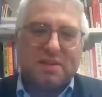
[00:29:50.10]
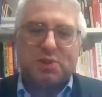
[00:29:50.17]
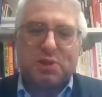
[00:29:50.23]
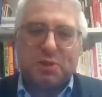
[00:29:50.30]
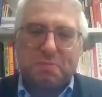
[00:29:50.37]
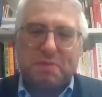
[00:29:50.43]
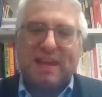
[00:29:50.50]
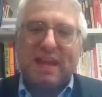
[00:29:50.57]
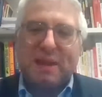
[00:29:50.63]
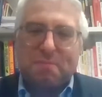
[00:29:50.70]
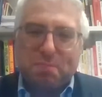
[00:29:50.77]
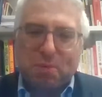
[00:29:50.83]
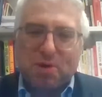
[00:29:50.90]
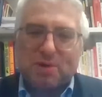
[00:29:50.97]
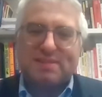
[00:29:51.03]
It should be in
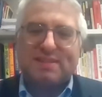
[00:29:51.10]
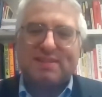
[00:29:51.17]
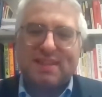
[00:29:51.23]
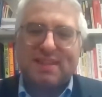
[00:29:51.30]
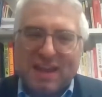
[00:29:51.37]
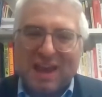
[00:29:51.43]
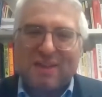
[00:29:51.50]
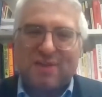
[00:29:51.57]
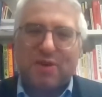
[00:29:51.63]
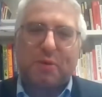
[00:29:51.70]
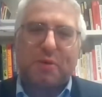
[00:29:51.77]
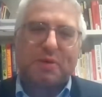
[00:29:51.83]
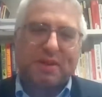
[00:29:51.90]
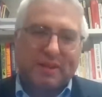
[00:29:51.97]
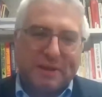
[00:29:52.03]
person together
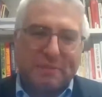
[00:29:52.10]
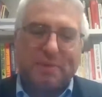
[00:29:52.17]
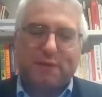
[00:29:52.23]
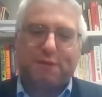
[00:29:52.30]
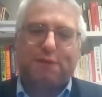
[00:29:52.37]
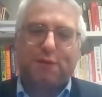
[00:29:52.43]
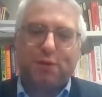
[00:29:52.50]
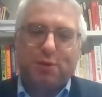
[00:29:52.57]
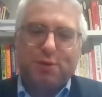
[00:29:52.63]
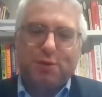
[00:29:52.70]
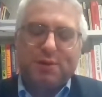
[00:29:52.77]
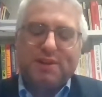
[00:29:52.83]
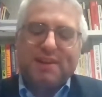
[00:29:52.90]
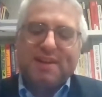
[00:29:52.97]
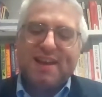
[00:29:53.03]
with a little bit of
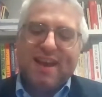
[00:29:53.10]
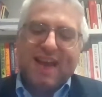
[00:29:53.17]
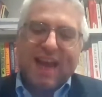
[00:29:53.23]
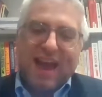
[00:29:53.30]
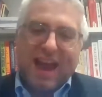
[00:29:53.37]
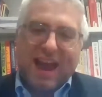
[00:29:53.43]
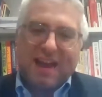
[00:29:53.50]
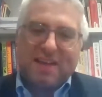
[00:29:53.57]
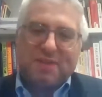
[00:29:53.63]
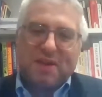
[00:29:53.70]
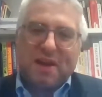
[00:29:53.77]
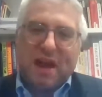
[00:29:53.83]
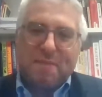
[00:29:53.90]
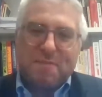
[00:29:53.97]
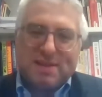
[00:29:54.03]
food. And
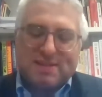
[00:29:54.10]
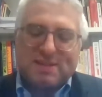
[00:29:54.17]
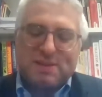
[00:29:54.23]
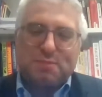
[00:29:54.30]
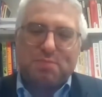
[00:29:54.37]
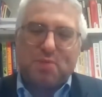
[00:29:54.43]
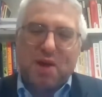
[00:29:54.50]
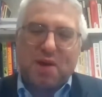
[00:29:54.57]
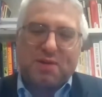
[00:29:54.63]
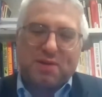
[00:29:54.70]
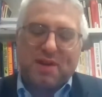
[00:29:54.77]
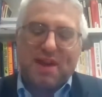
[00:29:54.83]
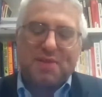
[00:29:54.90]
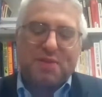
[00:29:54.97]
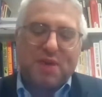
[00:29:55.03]
uh, I miss you,
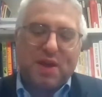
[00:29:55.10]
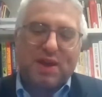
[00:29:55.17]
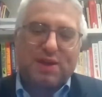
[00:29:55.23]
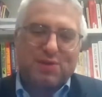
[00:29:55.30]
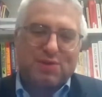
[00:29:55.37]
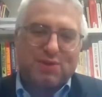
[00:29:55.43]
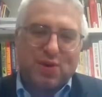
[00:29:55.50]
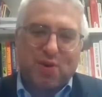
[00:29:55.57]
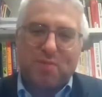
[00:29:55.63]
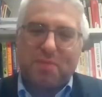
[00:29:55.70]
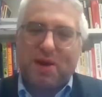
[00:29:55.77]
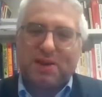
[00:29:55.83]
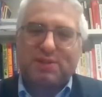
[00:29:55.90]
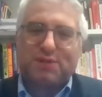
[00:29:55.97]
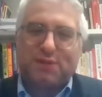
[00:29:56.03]
brother. And thank you so
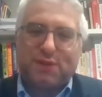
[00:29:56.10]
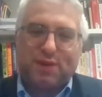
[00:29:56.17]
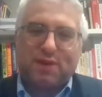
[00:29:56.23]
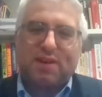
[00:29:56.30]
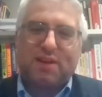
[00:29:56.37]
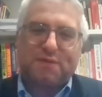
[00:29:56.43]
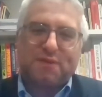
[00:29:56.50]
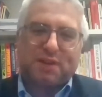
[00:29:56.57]
much for, uh,